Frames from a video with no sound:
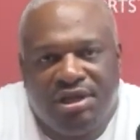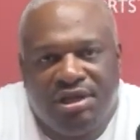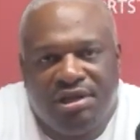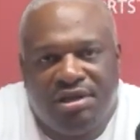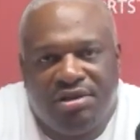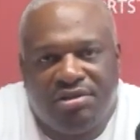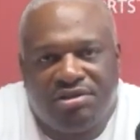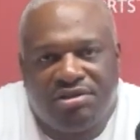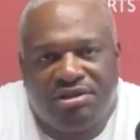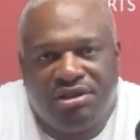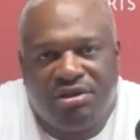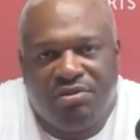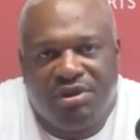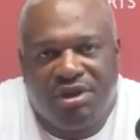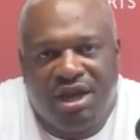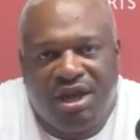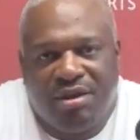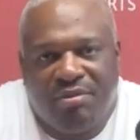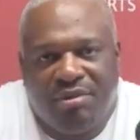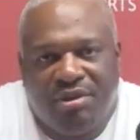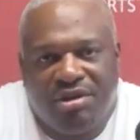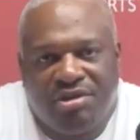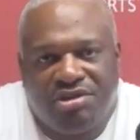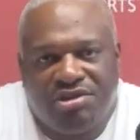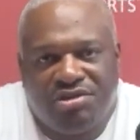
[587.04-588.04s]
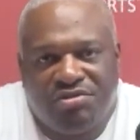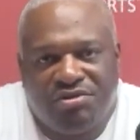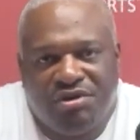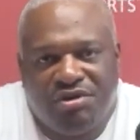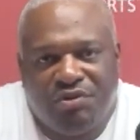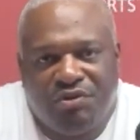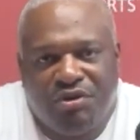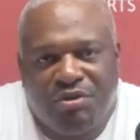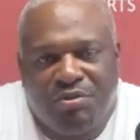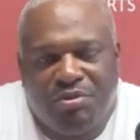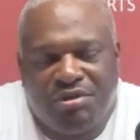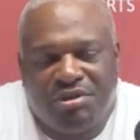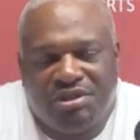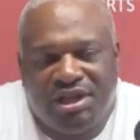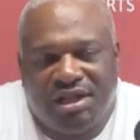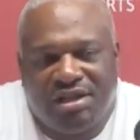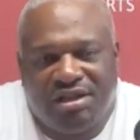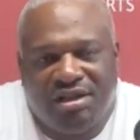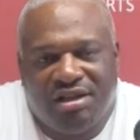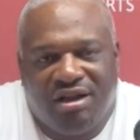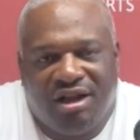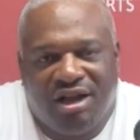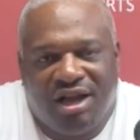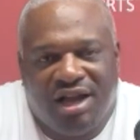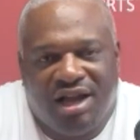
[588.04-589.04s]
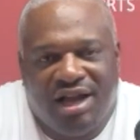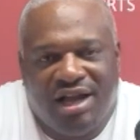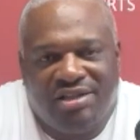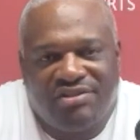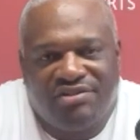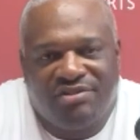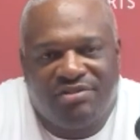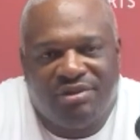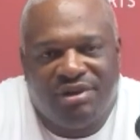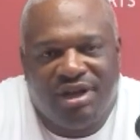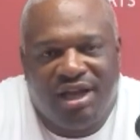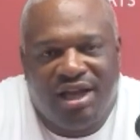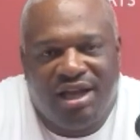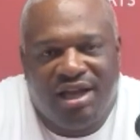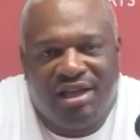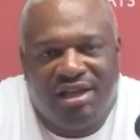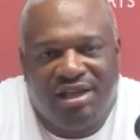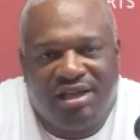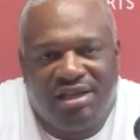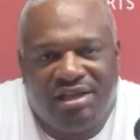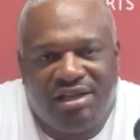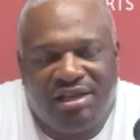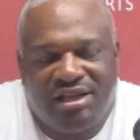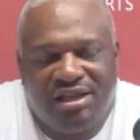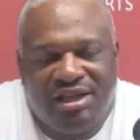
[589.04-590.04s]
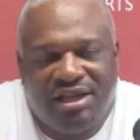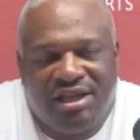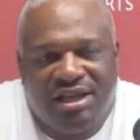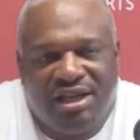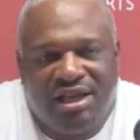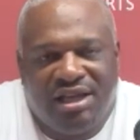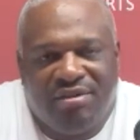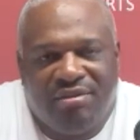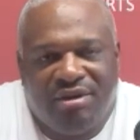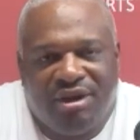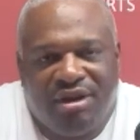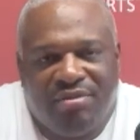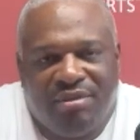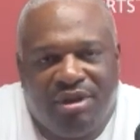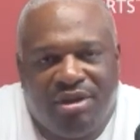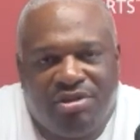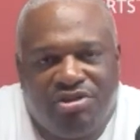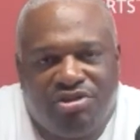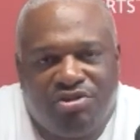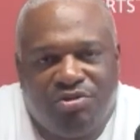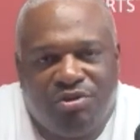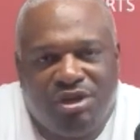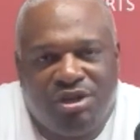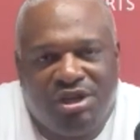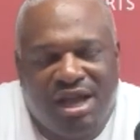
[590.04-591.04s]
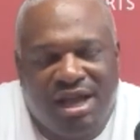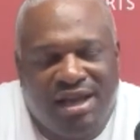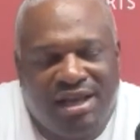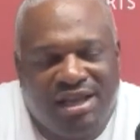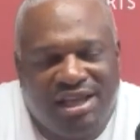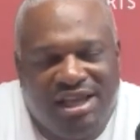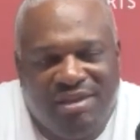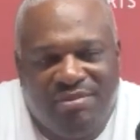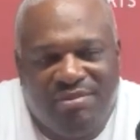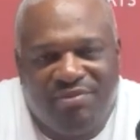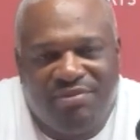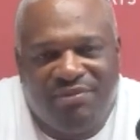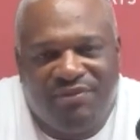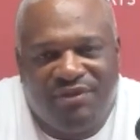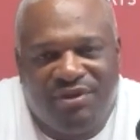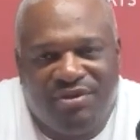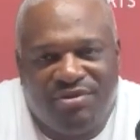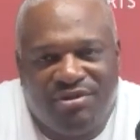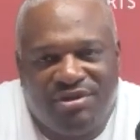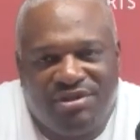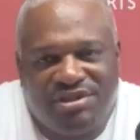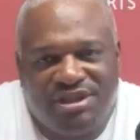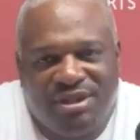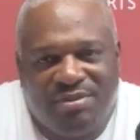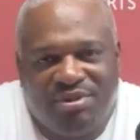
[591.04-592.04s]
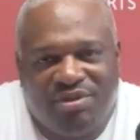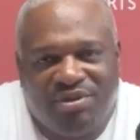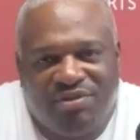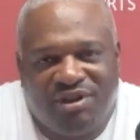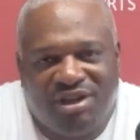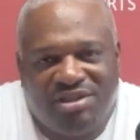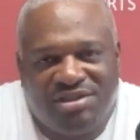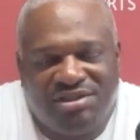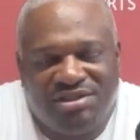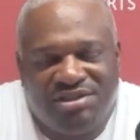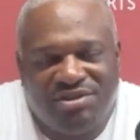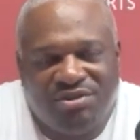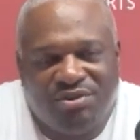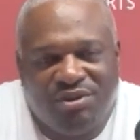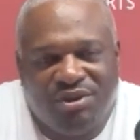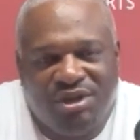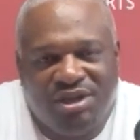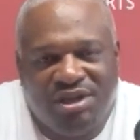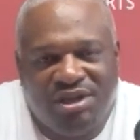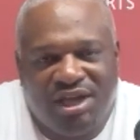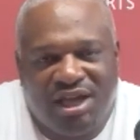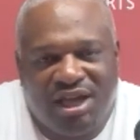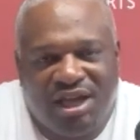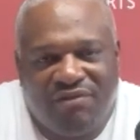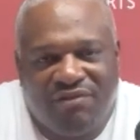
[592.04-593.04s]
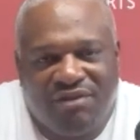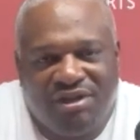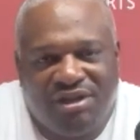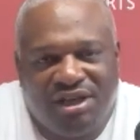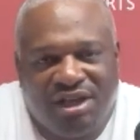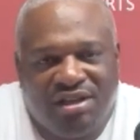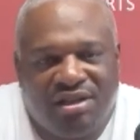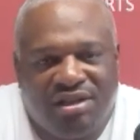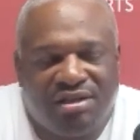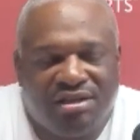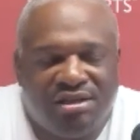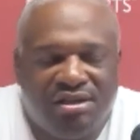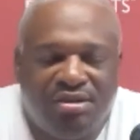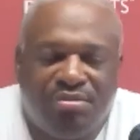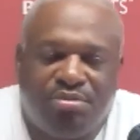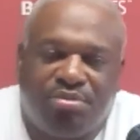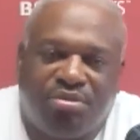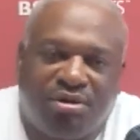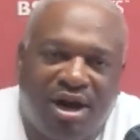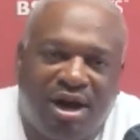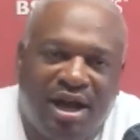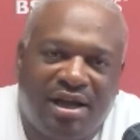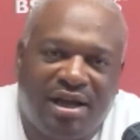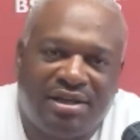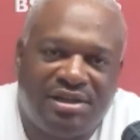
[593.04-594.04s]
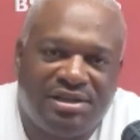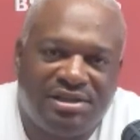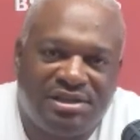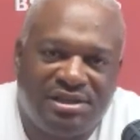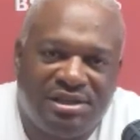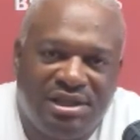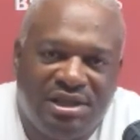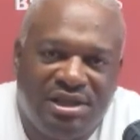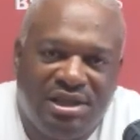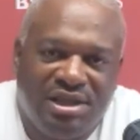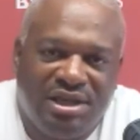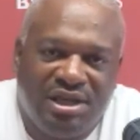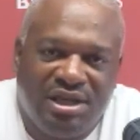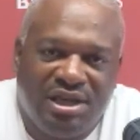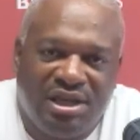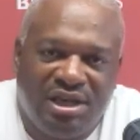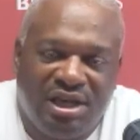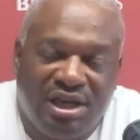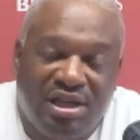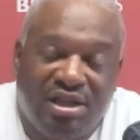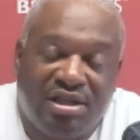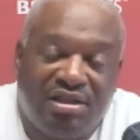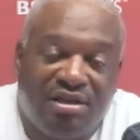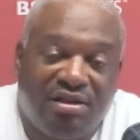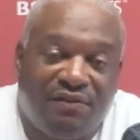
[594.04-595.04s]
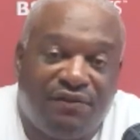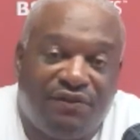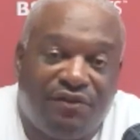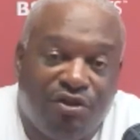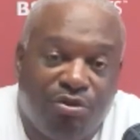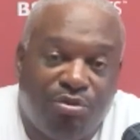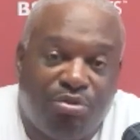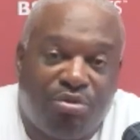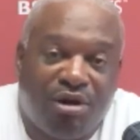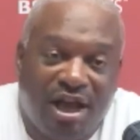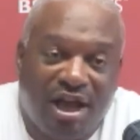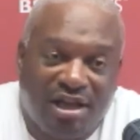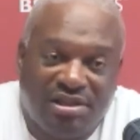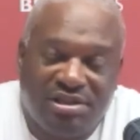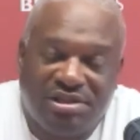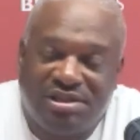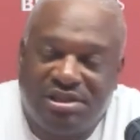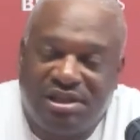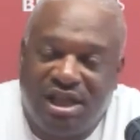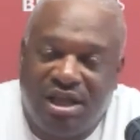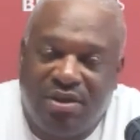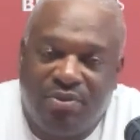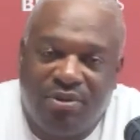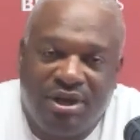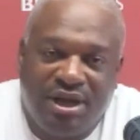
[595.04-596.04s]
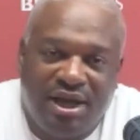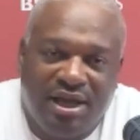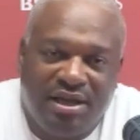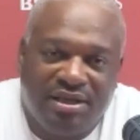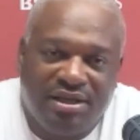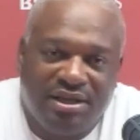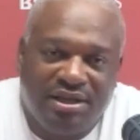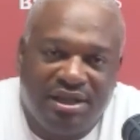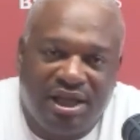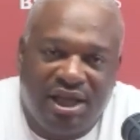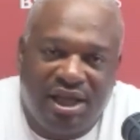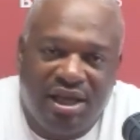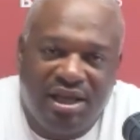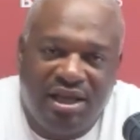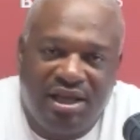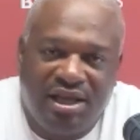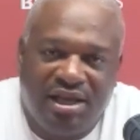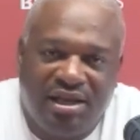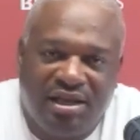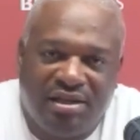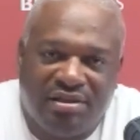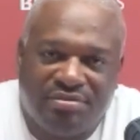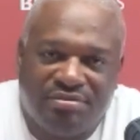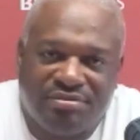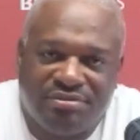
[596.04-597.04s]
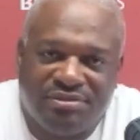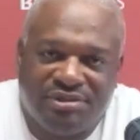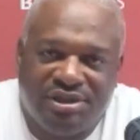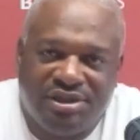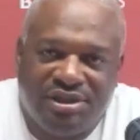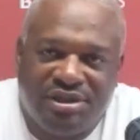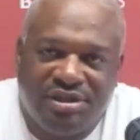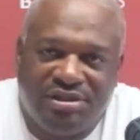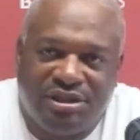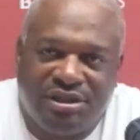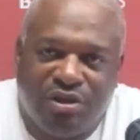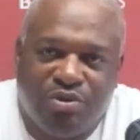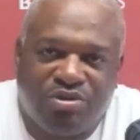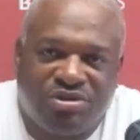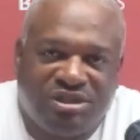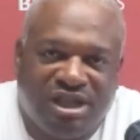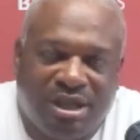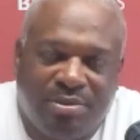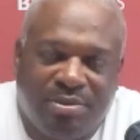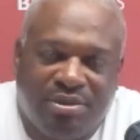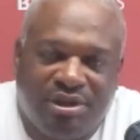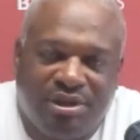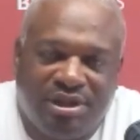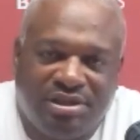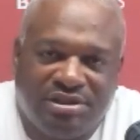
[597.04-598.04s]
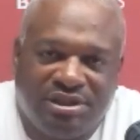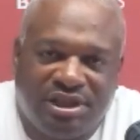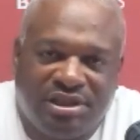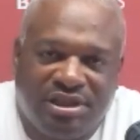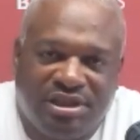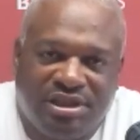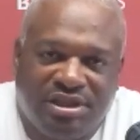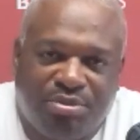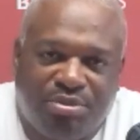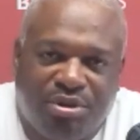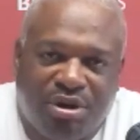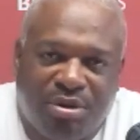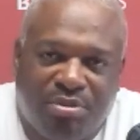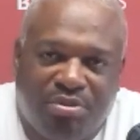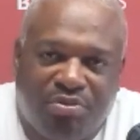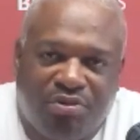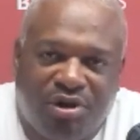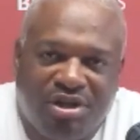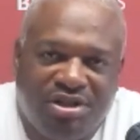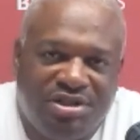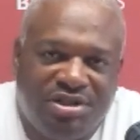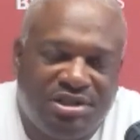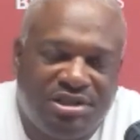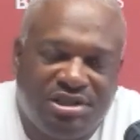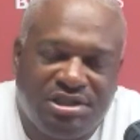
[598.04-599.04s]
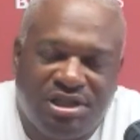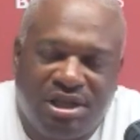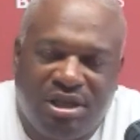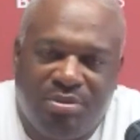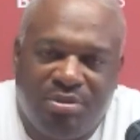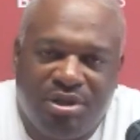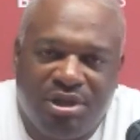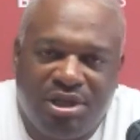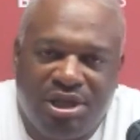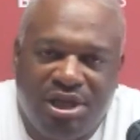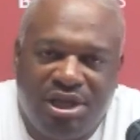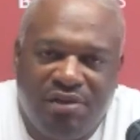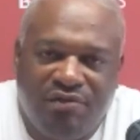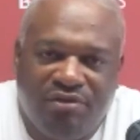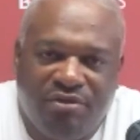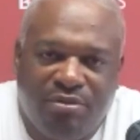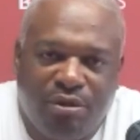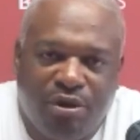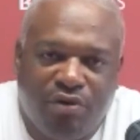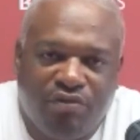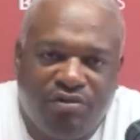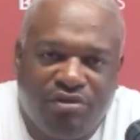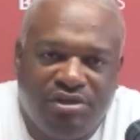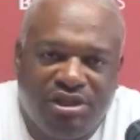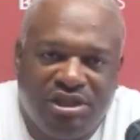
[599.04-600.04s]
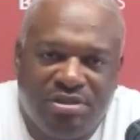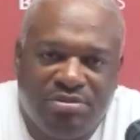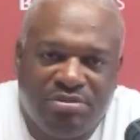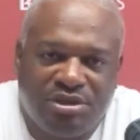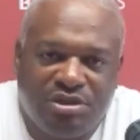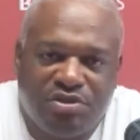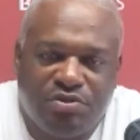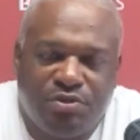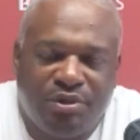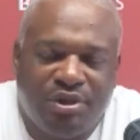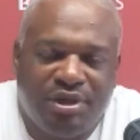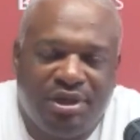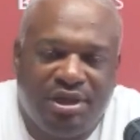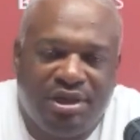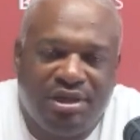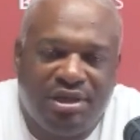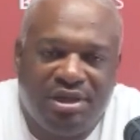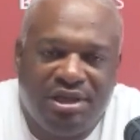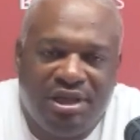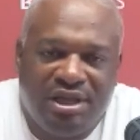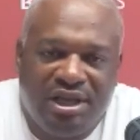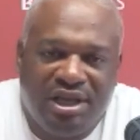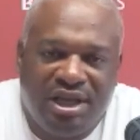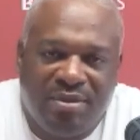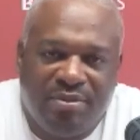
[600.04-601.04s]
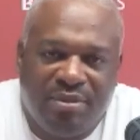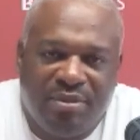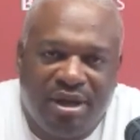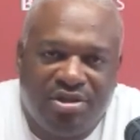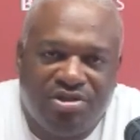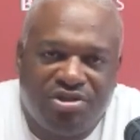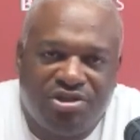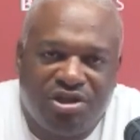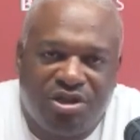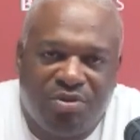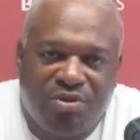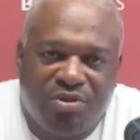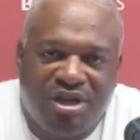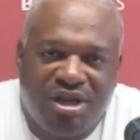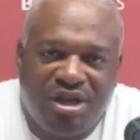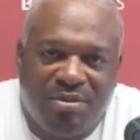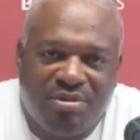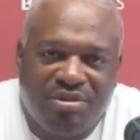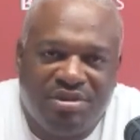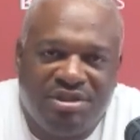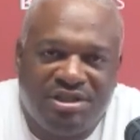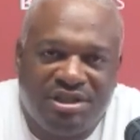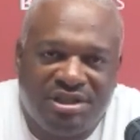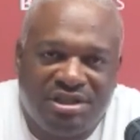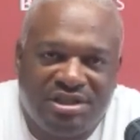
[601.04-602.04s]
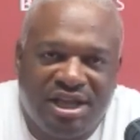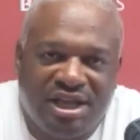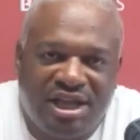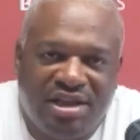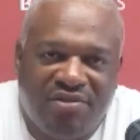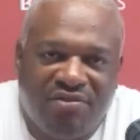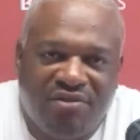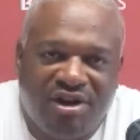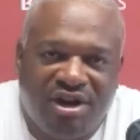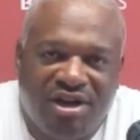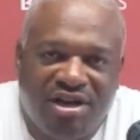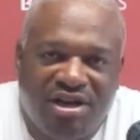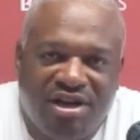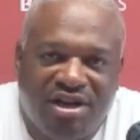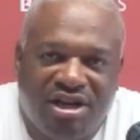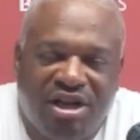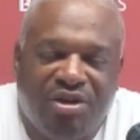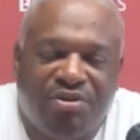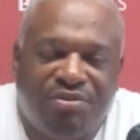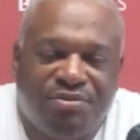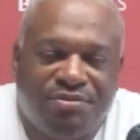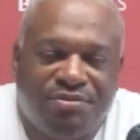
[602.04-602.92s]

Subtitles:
so we got to make sure we protect our guys from that, and make sure we kind of keep them focused up the rest of the week and have another good practice, another good few practices like we had today. And those type of things. I think the preparation is going to be key for both teams this week and making sure that we come into this game ready to go.